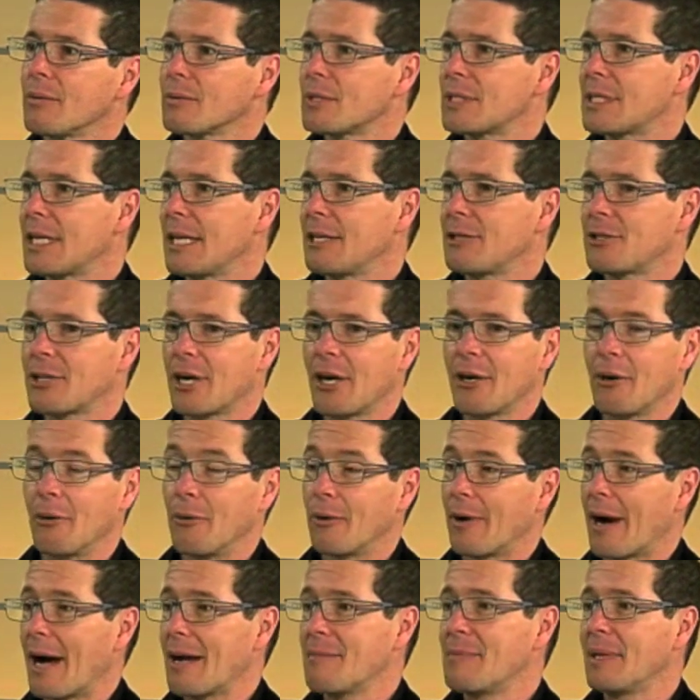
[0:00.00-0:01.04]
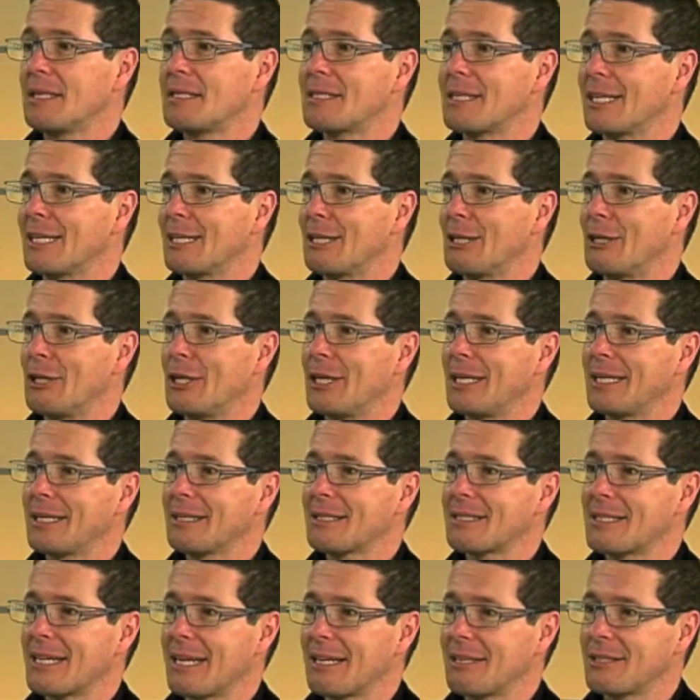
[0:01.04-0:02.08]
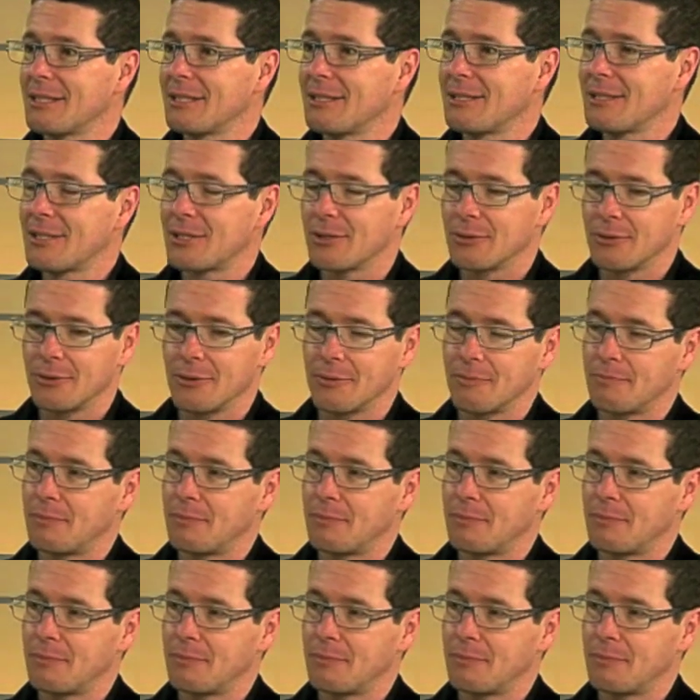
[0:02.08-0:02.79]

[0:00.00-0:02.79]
Centro or ABC Learning Centres or